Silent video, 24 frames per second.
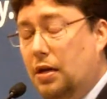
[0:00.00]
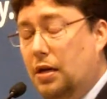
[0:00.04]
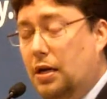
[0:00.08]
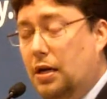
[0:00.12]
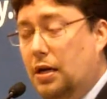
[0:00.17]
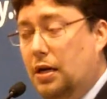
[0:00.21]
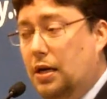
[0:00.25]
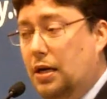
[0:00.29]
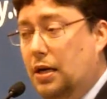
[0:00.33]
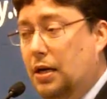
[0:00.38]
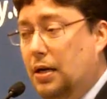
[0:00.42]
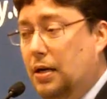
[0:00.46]

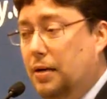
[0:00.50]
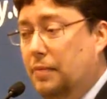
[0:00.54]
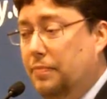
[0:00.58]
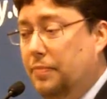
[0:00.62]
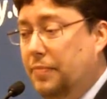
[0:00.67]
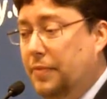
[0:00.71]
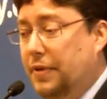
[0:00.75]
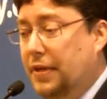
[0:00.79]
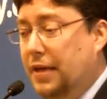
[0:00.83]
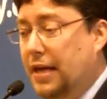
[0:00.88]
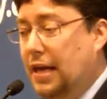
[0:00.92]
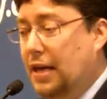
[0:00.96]

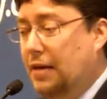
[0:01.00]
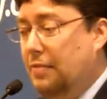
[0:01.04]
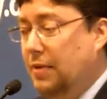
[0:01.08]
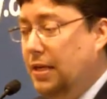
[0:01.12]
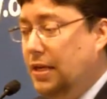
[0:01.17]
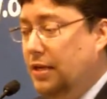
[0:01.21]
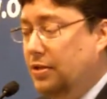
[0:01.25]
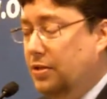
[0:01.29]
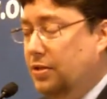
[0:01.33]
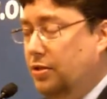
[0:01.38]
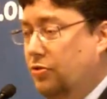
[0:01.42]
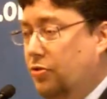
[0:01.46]

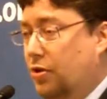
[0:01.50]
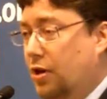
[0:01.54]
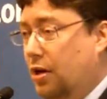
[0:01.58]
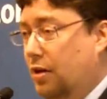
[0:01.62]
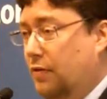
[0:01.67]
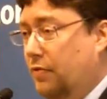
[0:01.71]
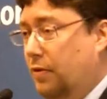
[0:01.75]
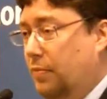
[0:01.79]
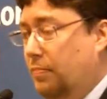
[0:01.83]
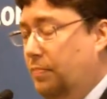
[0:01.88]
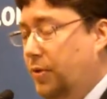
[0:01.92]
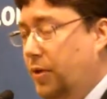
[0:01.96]
Ketamine is a
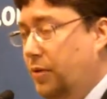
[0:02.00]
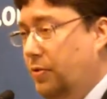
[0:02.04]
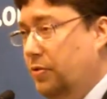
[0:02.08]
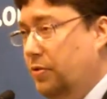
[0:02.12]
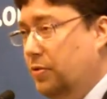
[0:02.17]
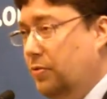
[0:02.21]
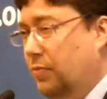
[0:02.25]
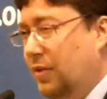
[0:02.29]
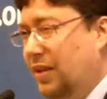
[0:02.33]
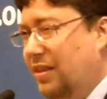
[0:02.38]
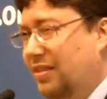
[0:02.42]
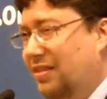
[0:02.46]
drug of
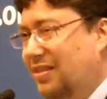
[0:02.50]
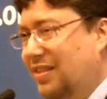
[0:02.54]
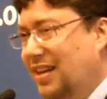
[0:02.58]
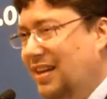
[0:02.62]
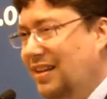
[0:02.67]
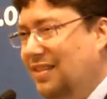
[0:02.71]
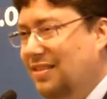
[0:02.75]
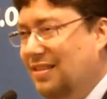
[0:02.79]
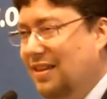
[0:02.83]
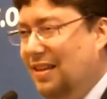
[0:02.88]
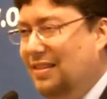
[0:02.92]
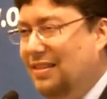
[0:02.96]
abuse. We
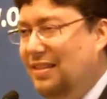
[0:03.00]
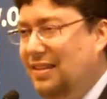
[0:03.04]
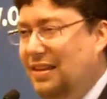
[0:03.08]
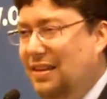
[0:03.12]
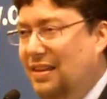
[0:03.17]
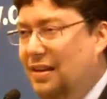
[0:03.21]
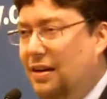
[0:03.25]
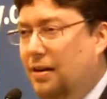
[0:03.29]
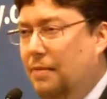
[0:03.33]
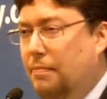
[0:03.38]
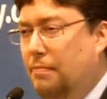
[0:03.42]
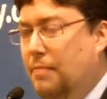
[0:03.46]
think that
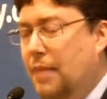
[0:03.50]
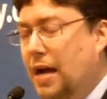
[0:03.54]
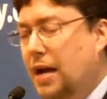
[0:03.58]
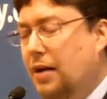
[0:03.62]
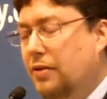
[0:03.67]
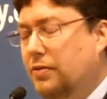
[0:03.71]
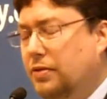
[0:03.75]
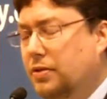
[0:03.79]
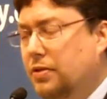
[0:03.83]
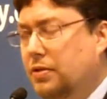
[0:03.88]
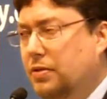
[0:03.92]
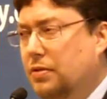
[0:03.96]
the
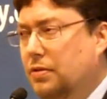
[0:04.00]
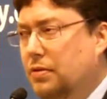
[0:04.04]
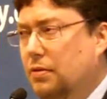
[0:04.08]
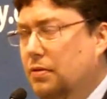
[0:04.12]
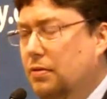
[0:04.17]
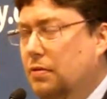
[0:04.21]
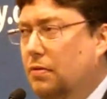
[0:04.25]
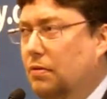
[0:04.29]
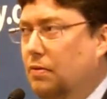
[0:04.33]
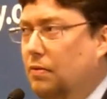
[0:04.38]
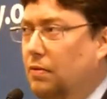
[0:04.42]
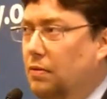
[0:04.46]
amounts
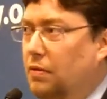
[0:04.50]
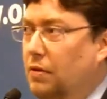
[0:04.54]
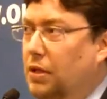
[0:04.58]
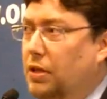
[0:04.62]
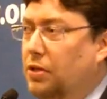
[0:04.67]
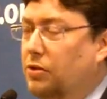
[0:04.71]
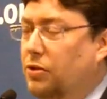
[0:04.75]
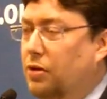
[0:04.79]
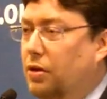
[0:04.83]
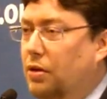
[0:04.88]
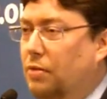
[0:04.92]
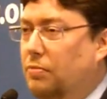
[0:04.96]

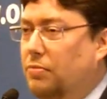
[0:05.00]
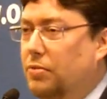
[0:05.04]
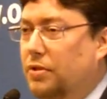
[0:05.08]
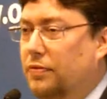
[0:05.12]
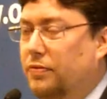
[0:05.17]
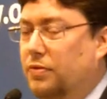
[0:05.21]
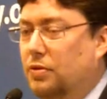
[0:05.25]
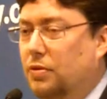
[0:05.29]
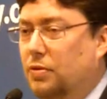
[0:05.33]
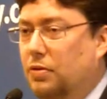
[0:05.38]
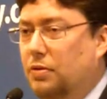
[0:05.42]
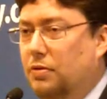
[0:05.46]
in terms
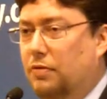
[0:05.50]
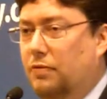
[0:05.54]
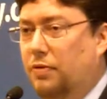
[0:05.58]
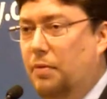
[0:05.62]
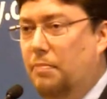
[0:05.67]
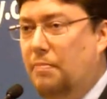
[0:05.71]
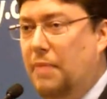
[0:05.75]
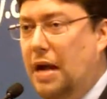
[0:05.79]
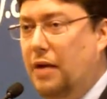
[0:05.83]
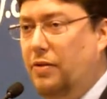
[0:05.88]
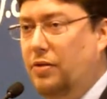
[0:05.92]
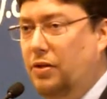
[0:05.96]
of sort of
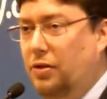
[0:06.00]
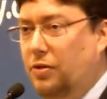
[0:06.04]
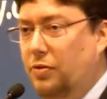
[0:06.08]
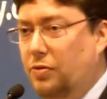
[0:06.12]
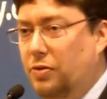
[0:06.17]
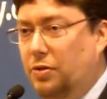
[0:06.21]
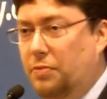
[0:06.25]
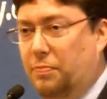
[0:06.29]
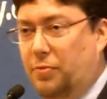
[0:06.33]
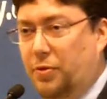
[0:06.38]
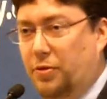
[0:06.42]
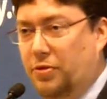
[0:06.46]
amount
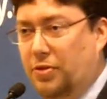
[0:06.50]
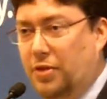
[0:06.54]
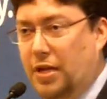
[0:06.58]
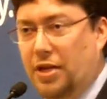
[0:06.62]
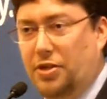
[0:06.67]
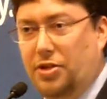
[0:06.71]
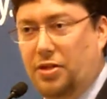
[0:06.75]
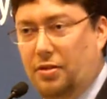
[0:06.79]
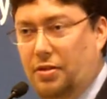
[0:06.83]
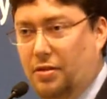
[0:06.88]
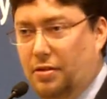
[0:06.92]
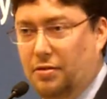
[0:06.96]
used per
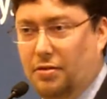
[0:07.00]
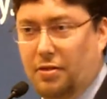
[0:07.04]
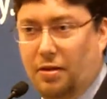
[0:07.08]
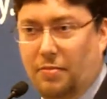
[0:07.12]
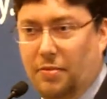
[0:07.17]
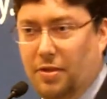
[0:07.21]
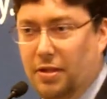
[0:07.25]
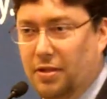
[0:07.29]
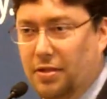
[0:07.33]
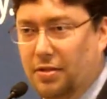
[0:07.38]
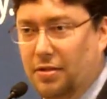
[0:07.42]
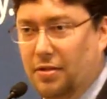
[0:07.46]
session, that
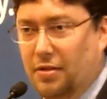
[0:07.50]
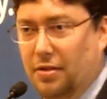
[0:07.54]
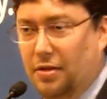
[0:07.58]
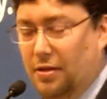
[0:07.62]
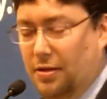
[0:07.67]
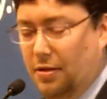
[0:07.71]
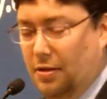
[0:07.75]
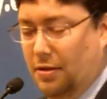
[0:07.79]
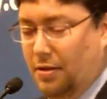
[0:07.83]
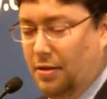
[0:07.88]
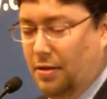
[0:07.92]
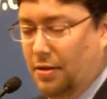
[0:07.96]
some of this
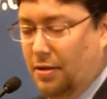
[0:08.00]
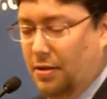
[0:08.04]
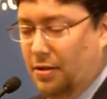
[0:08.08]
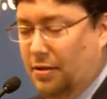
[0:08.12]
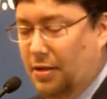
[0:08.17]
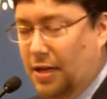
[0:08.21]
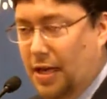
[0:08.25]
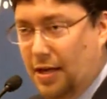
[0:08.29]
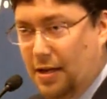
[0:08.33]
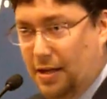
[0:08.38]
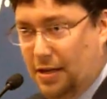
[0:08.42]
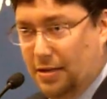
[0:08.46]

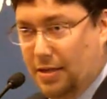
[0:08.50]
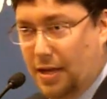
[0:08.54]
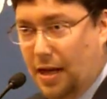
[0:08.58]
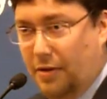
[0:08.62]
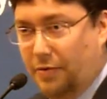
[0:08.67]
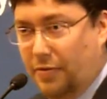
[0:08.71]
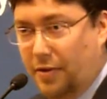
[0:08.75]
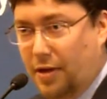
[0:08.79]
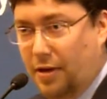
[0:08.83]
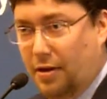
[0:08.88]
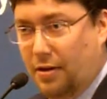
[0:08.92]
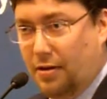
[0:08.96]
data is
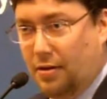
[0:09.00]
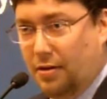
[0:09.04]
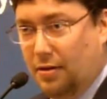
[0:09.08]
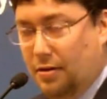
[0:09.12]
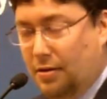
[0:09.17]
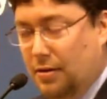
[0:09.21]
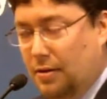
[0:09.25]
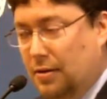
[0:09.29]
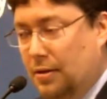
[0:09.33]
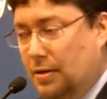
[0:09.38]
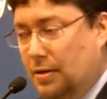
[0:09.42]
out there.